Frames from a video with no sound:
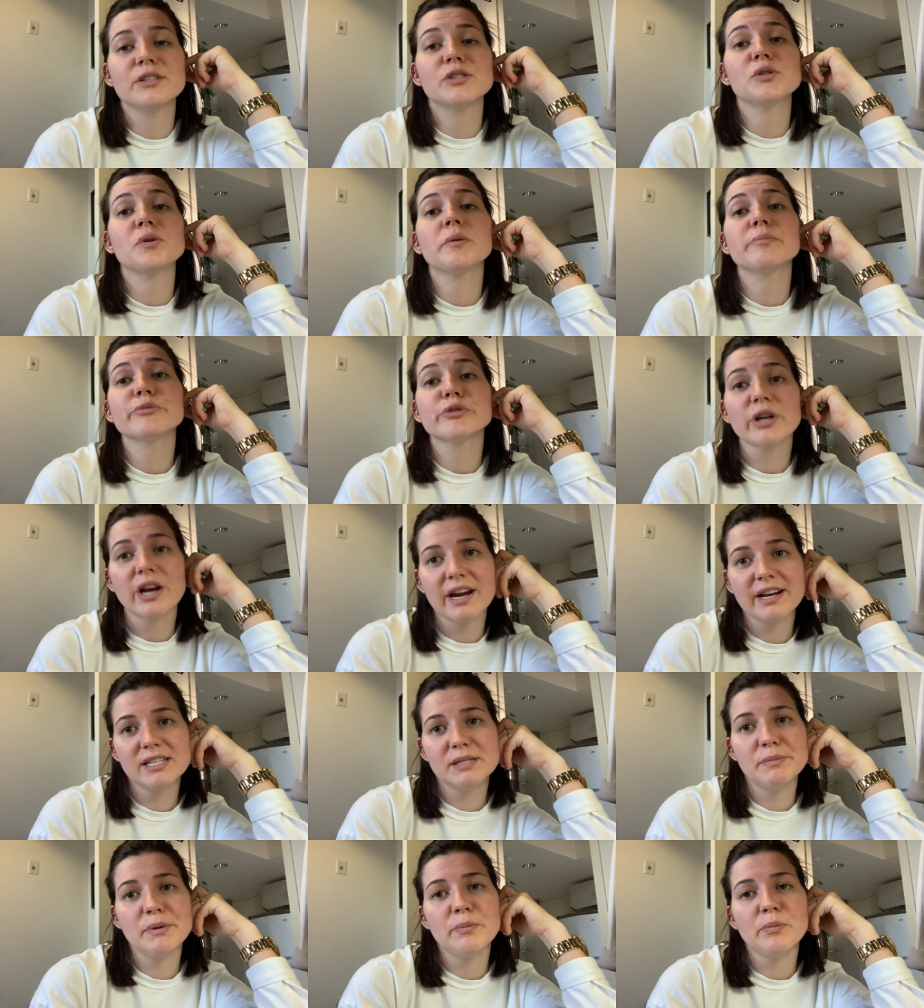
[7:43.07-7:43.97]
So I'm
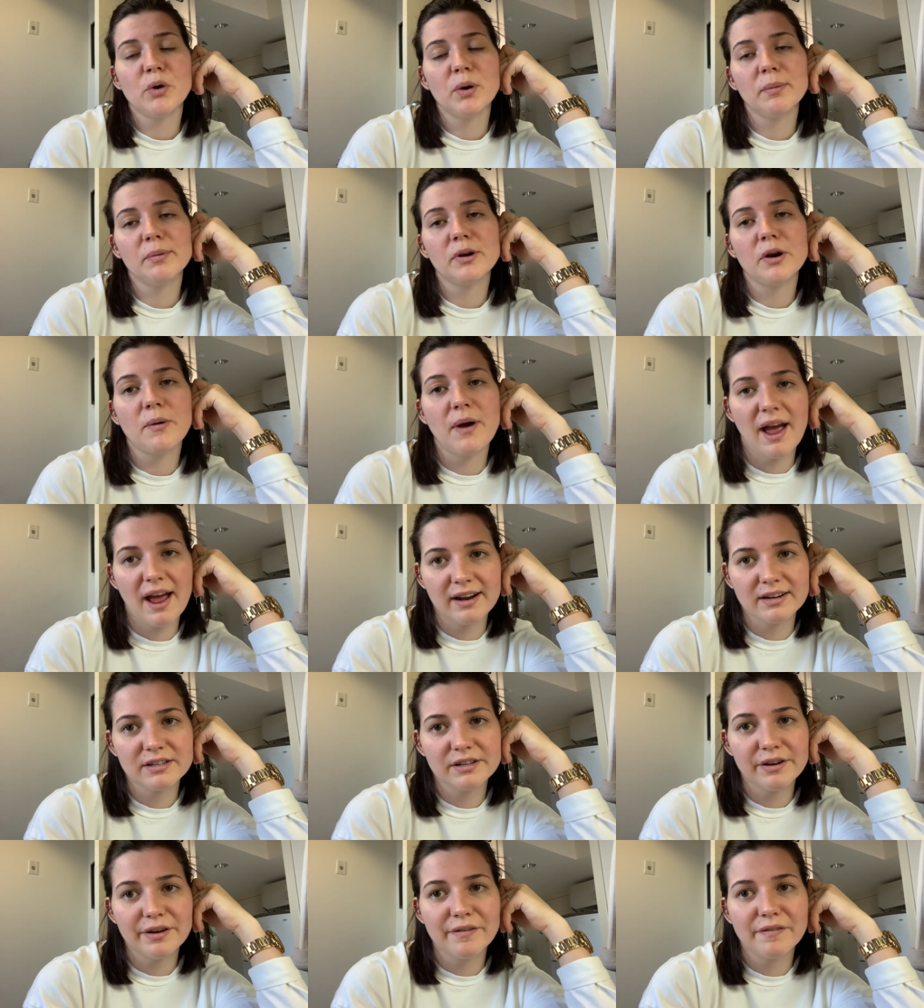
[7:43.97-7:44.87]
trying to be more
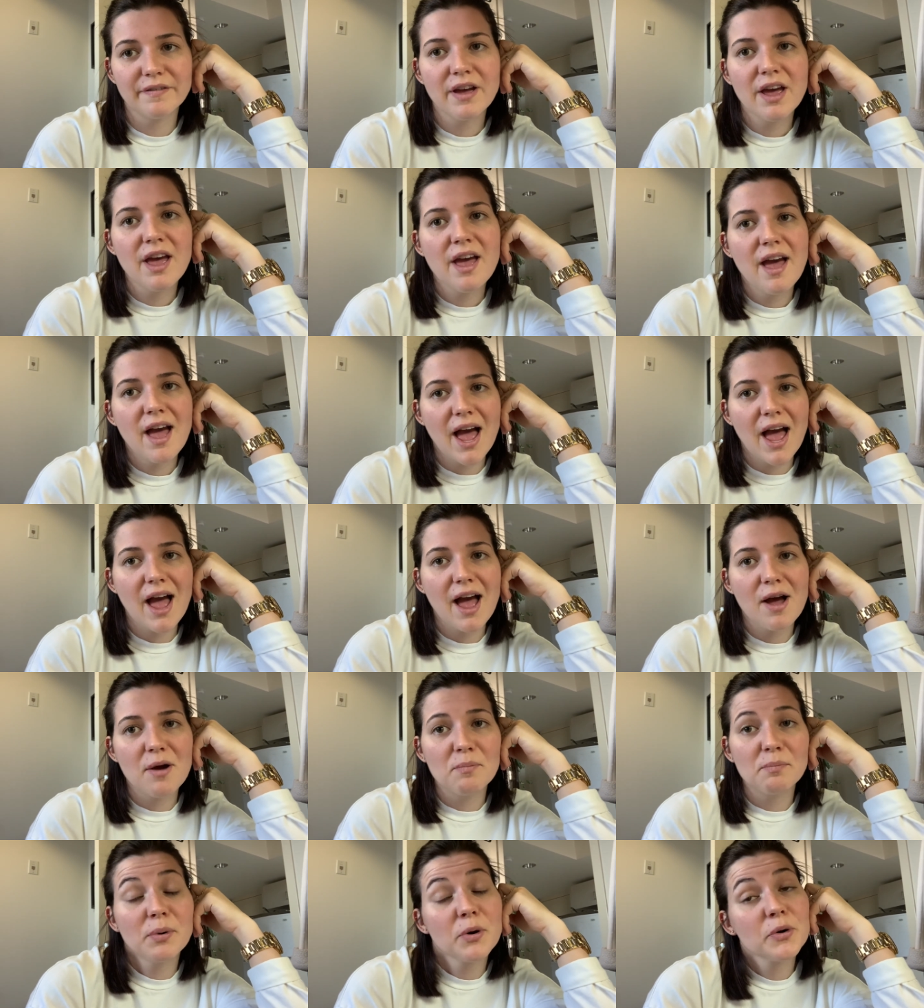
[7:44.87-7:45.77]
proactive
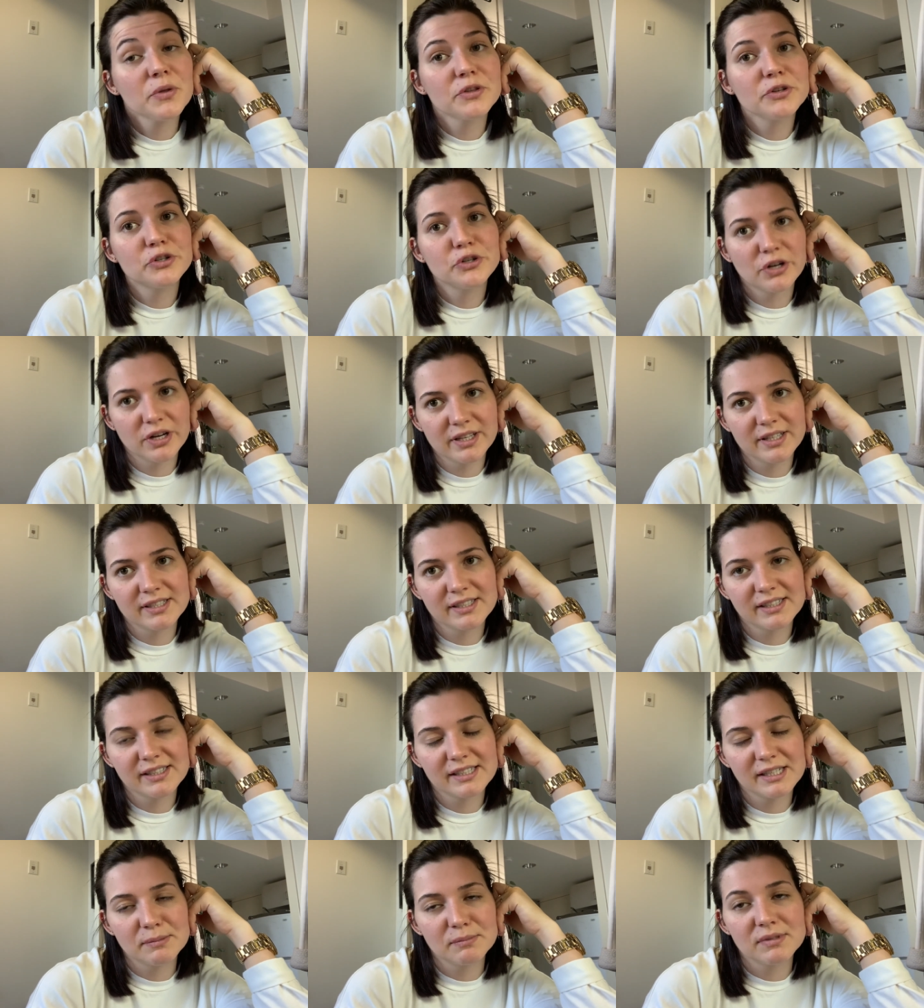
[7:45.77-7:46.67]
um, both during this
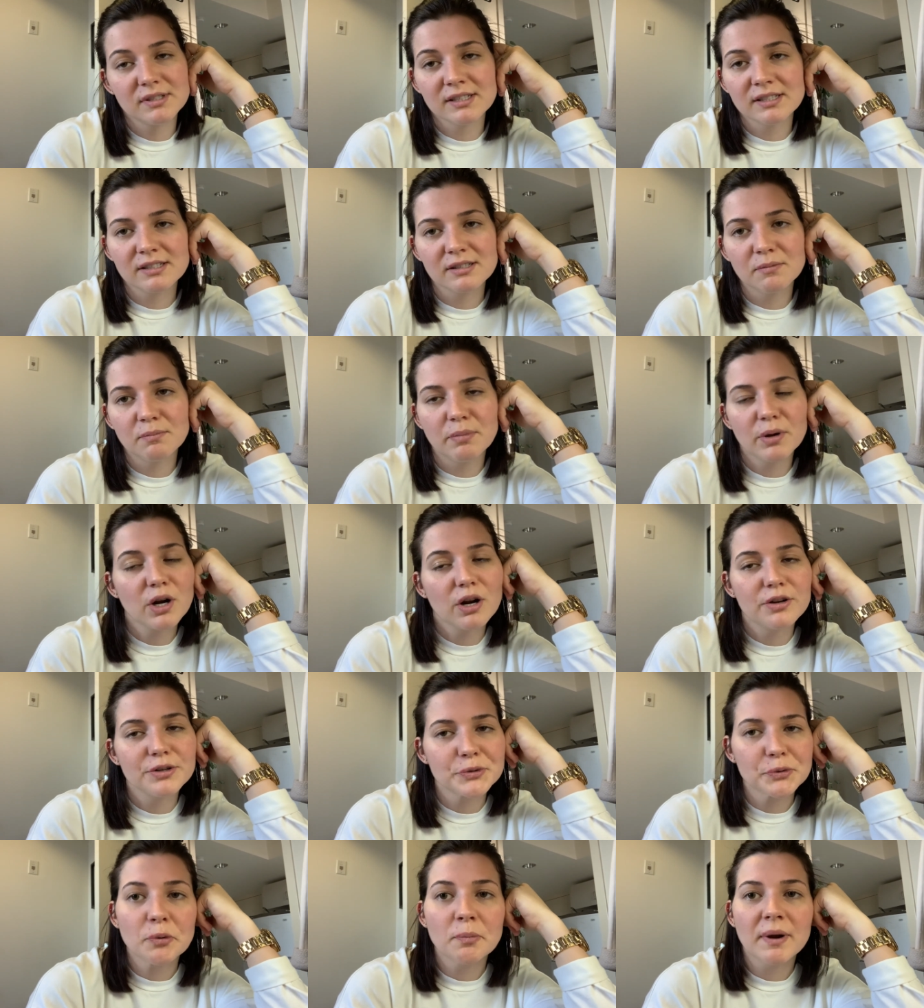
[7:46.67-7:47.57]
exam season, but
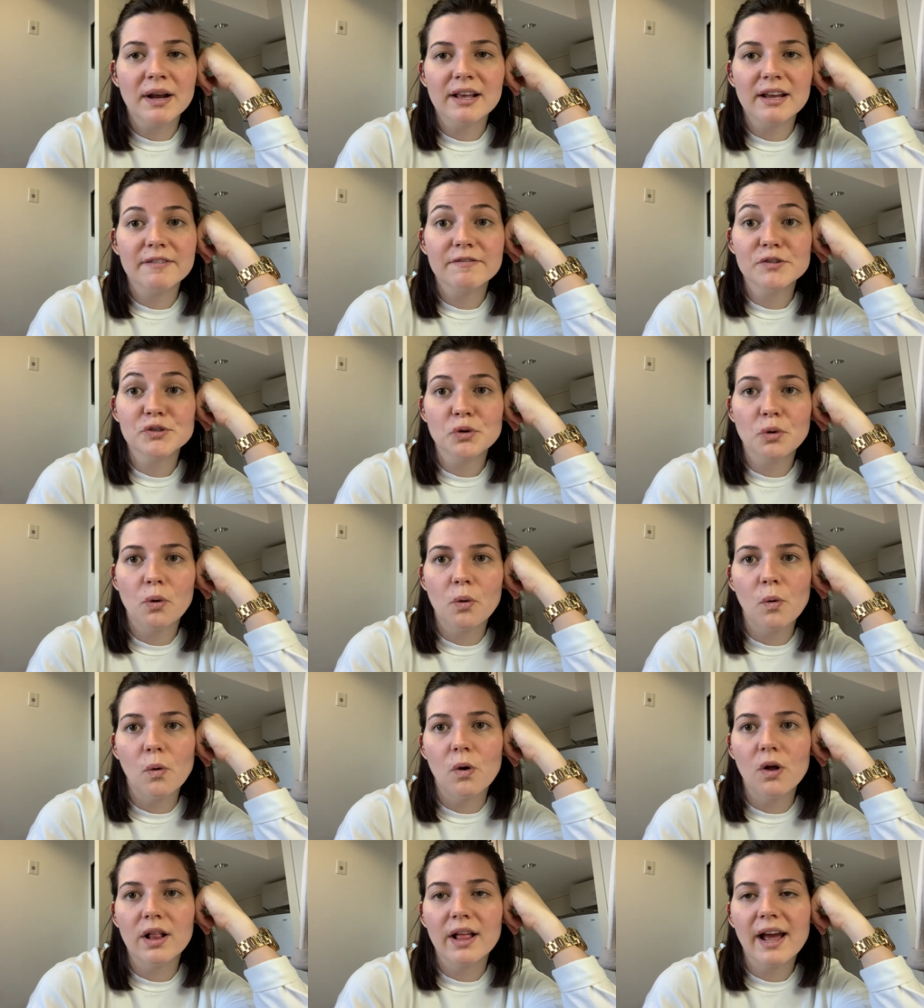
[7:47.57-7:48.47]
also in my life as a
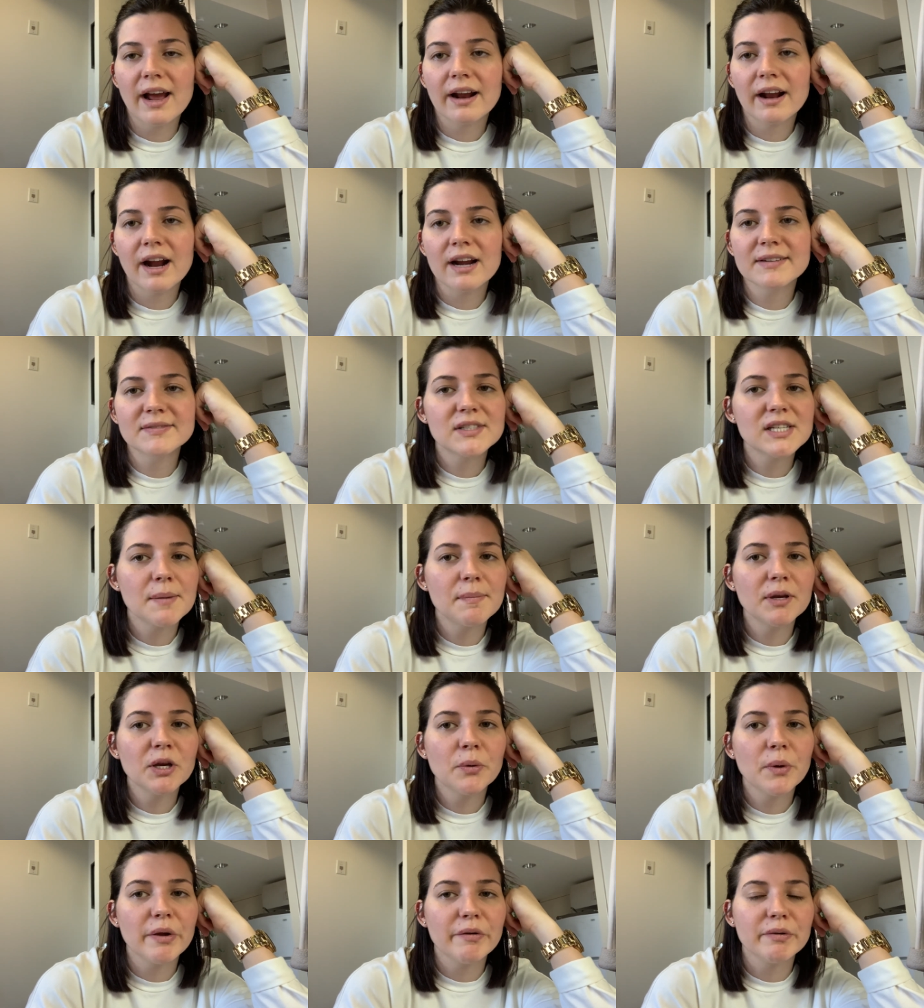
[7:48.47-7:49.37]
whole, at kind of
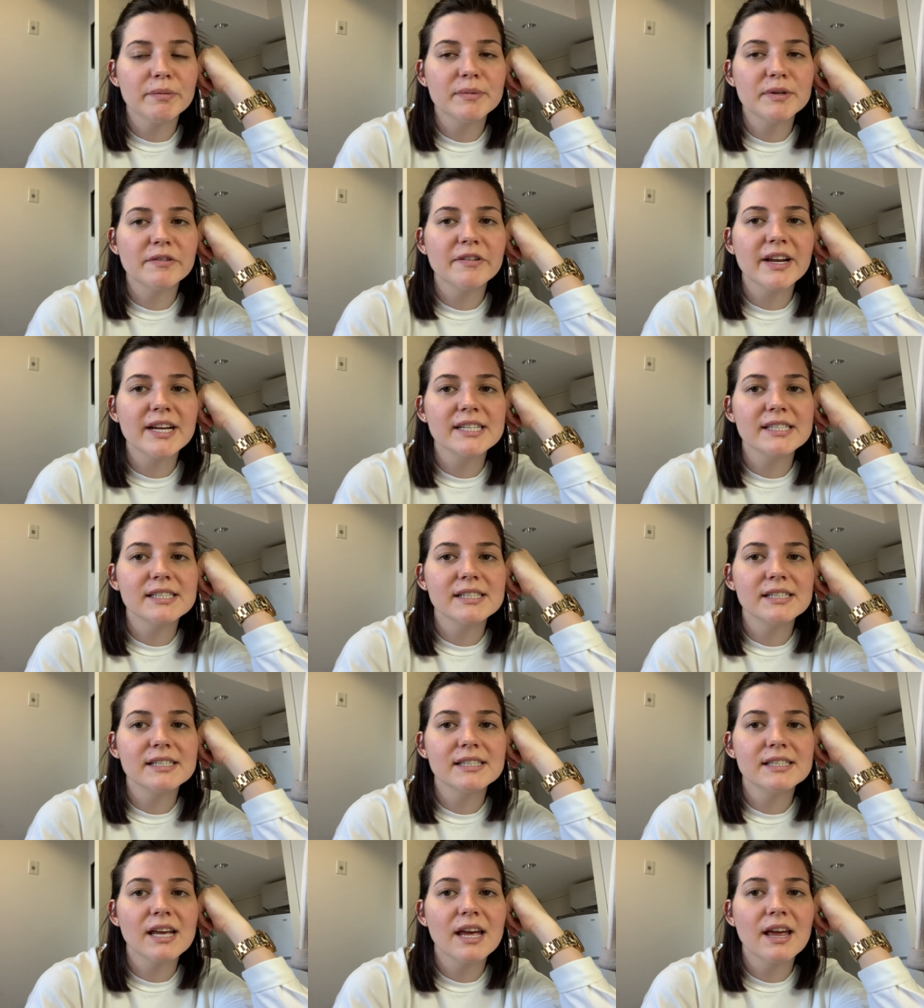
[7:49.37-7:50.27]
stepping away from
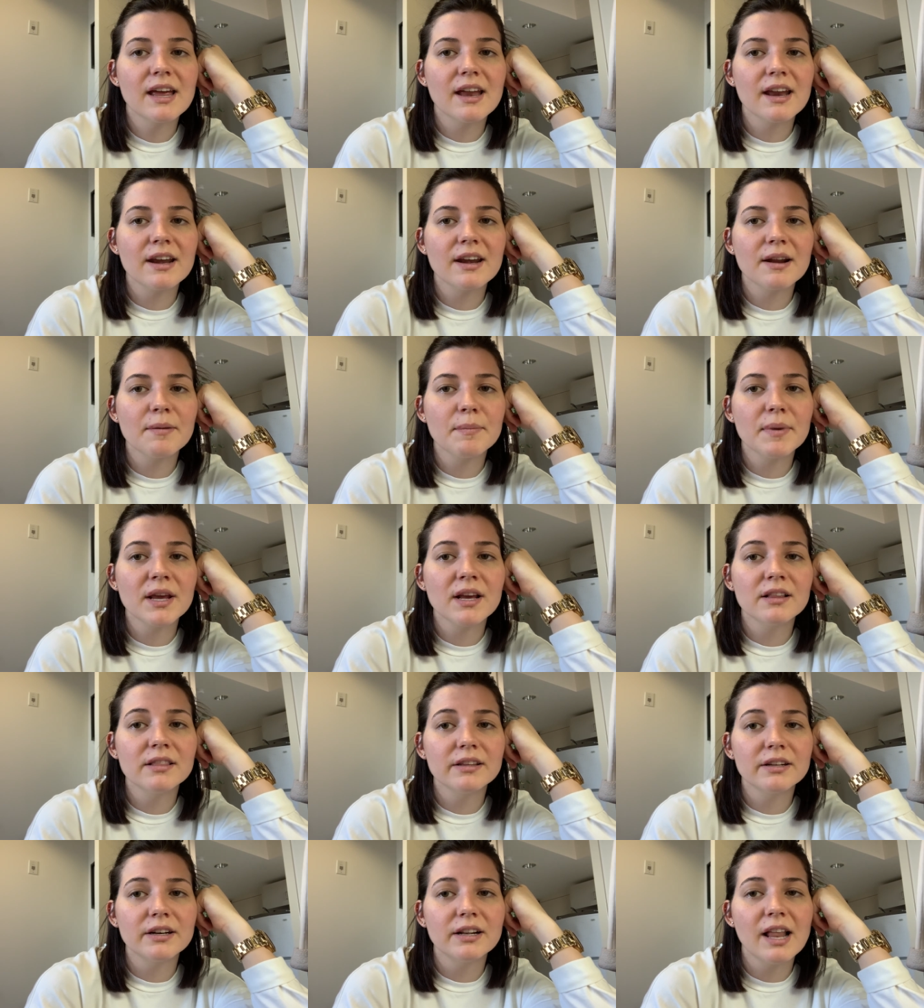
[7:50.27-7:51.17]
devices and being a
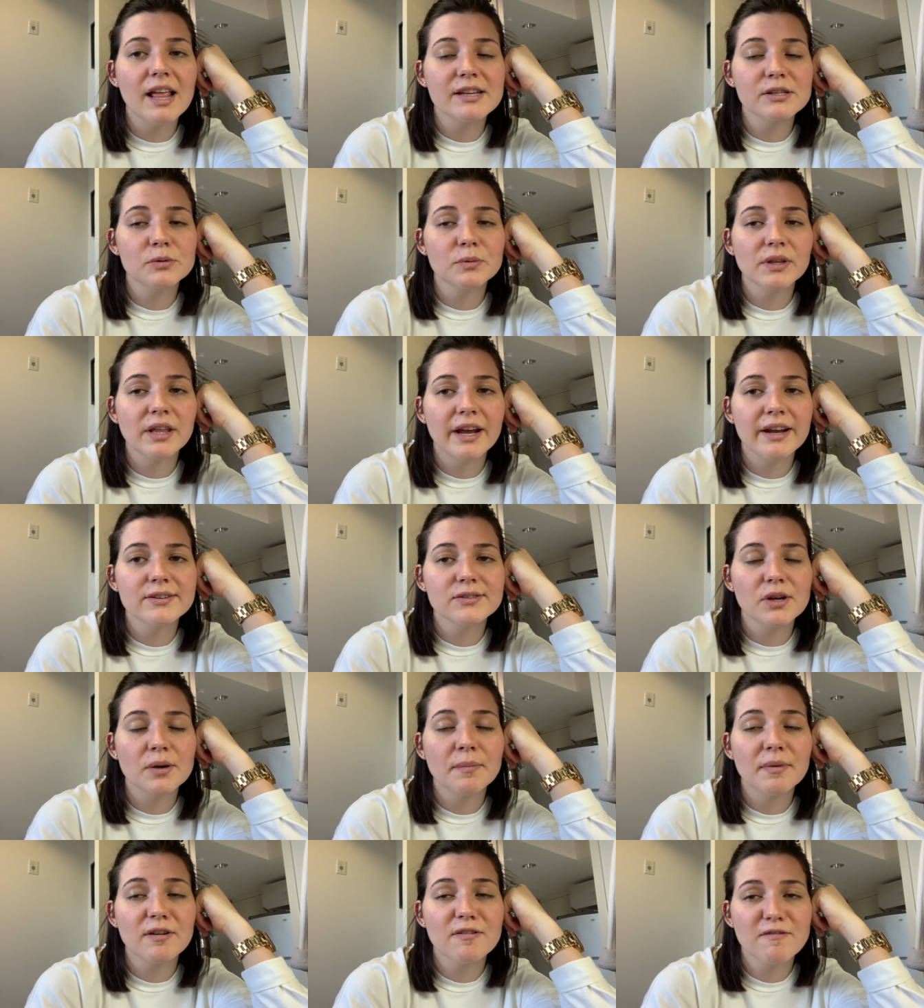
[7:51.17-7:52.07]
little less reliant
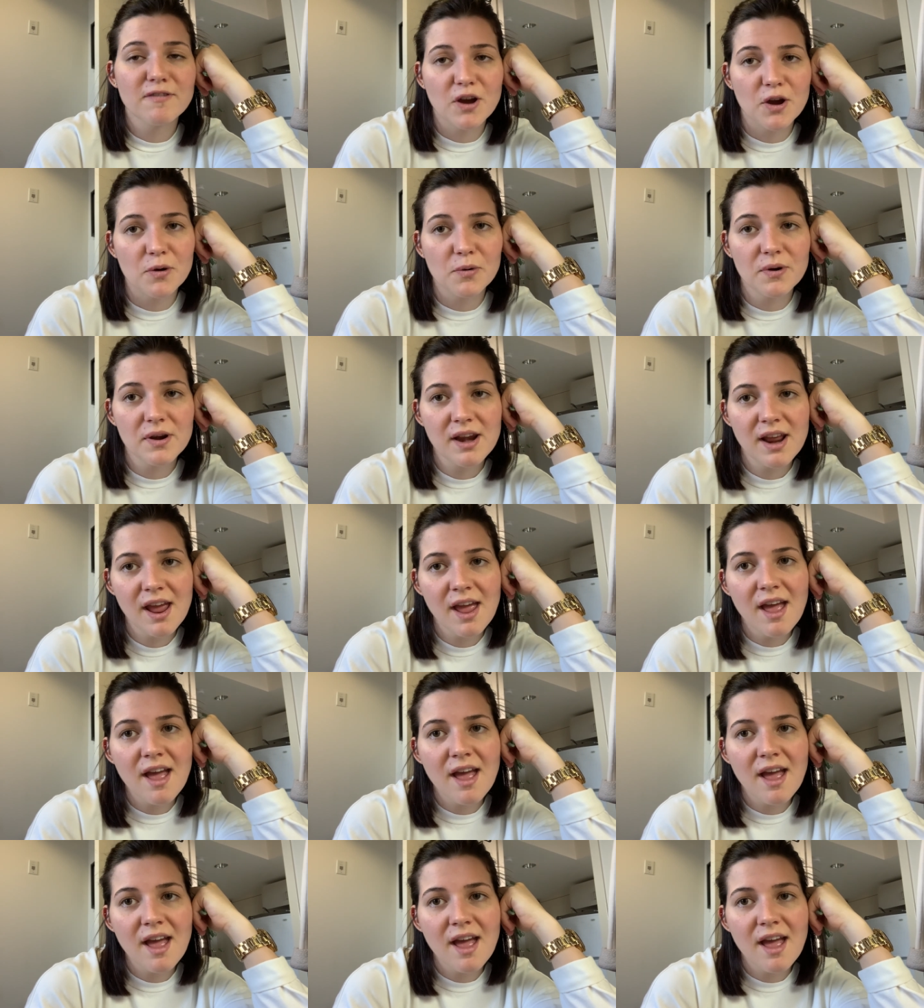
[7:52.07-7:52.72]
on my phone.